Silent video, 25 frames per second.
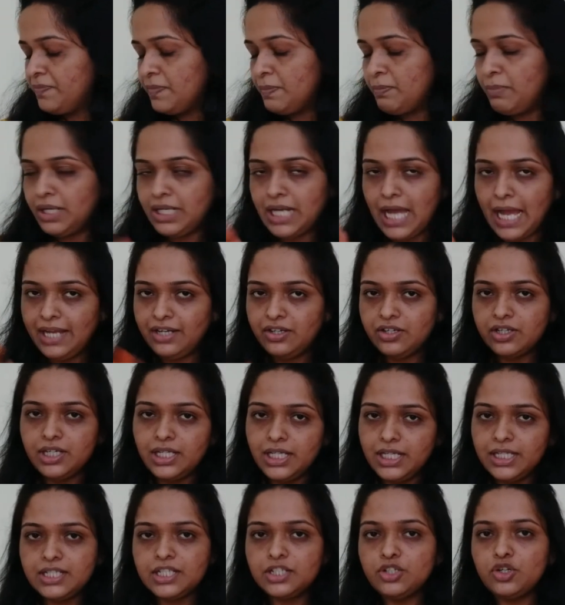but I
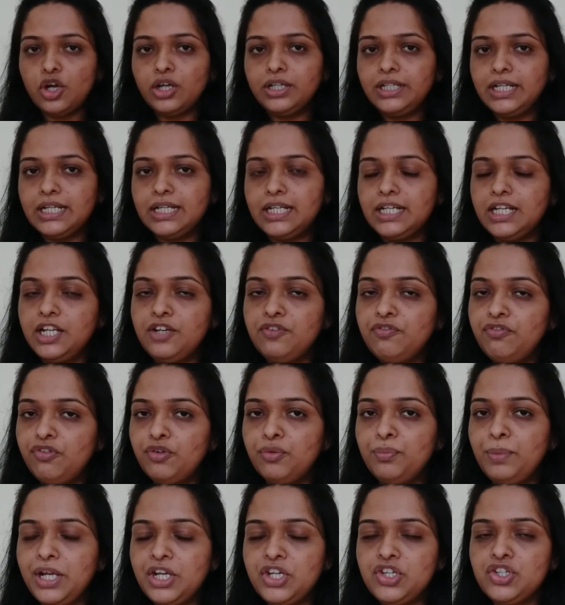really did not get any
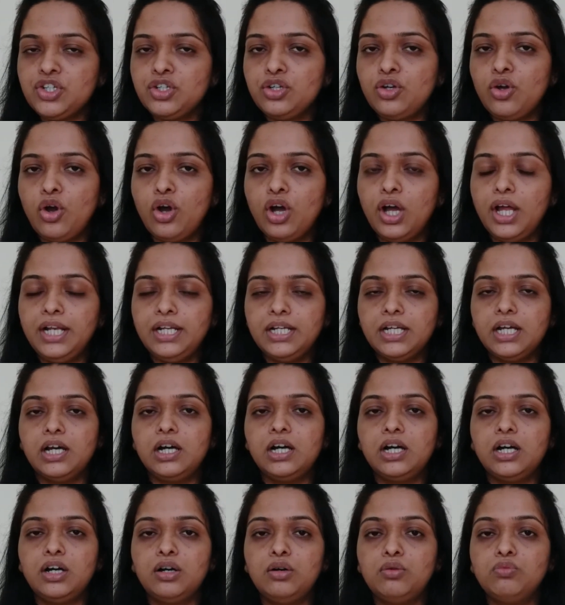information on
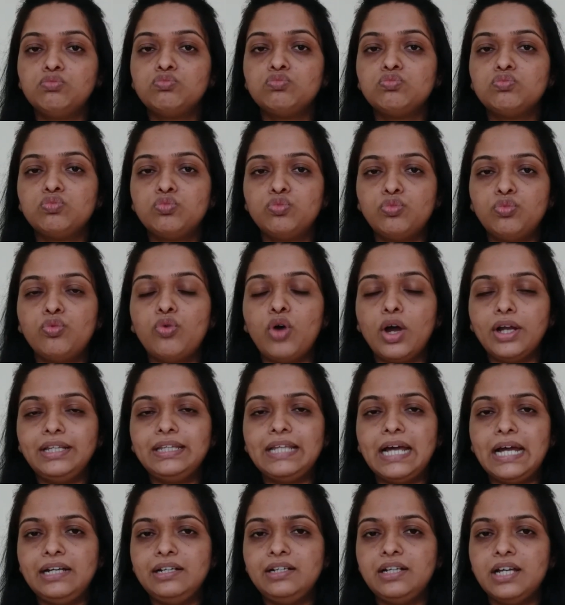uh, what
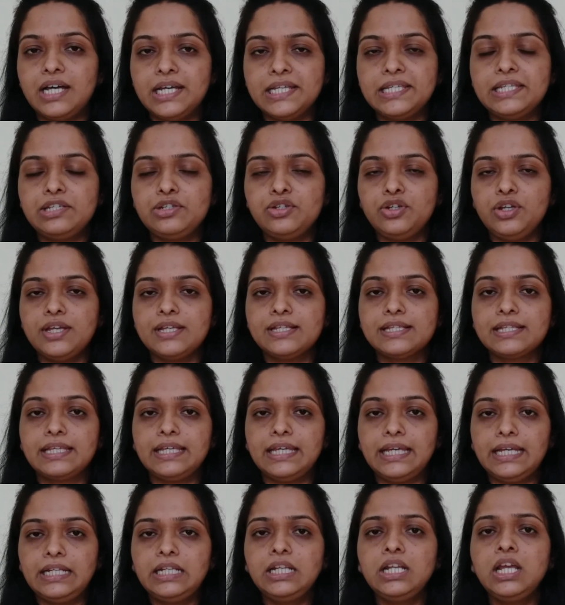that does to your
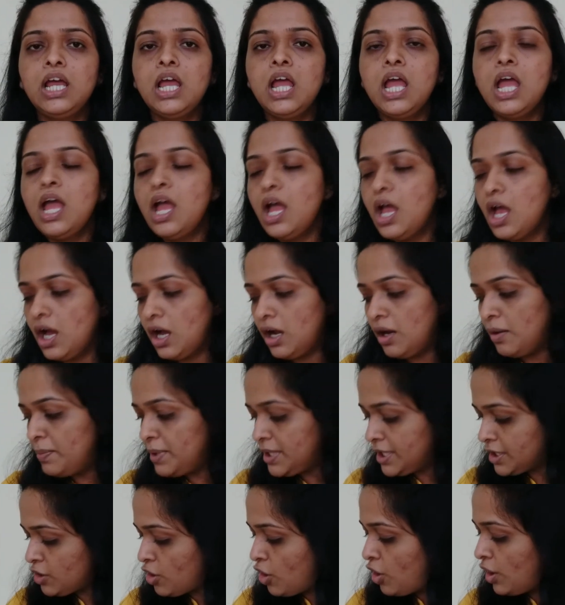skin. Uh, but
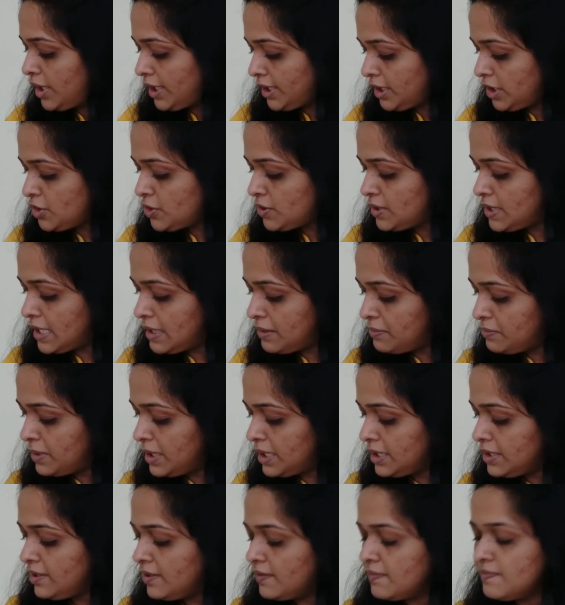according to them,
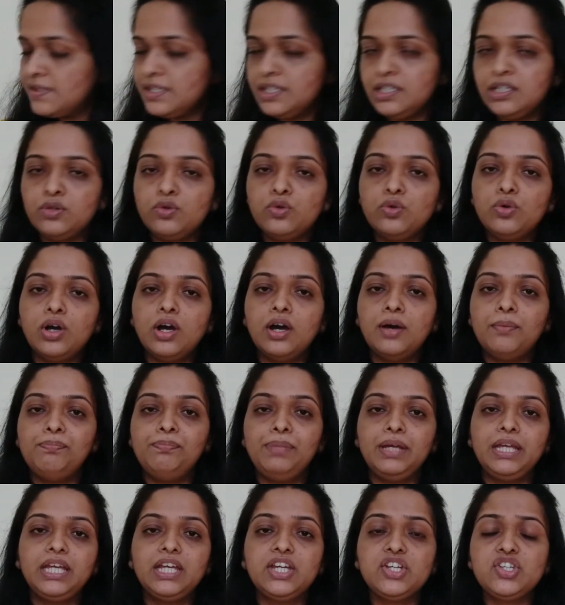it gives you a
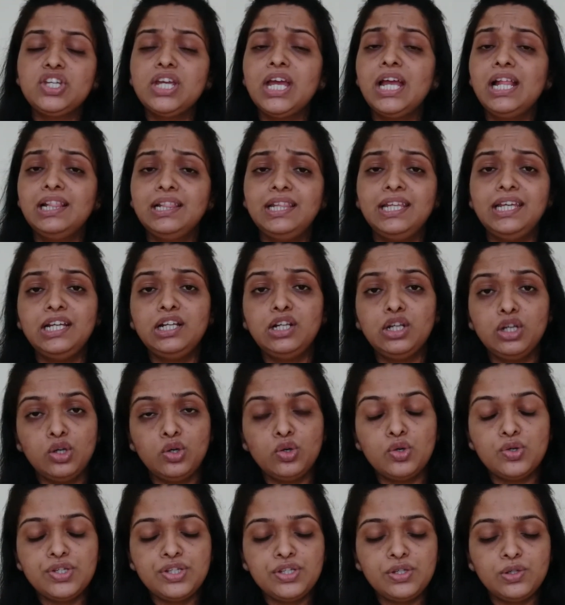pinkish healthy
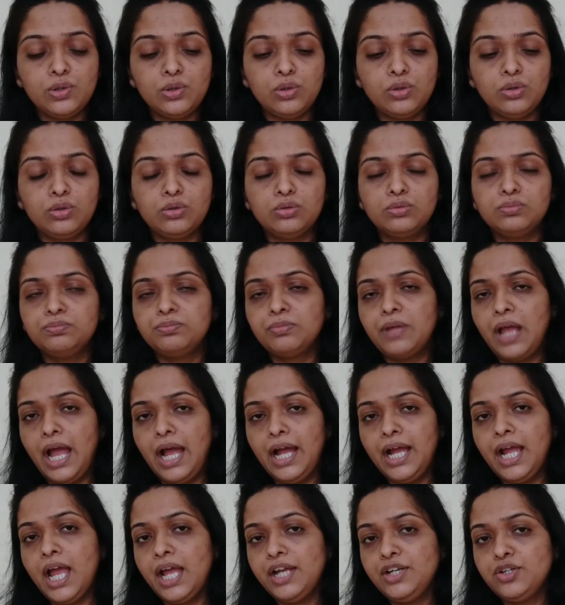glow. So
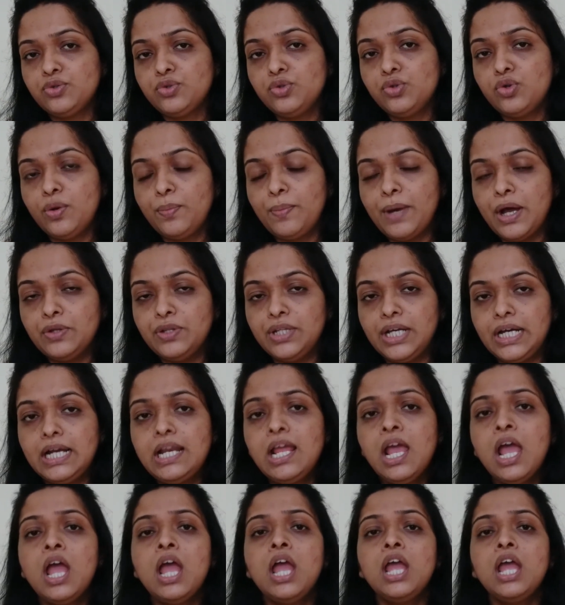I, I don't know about that.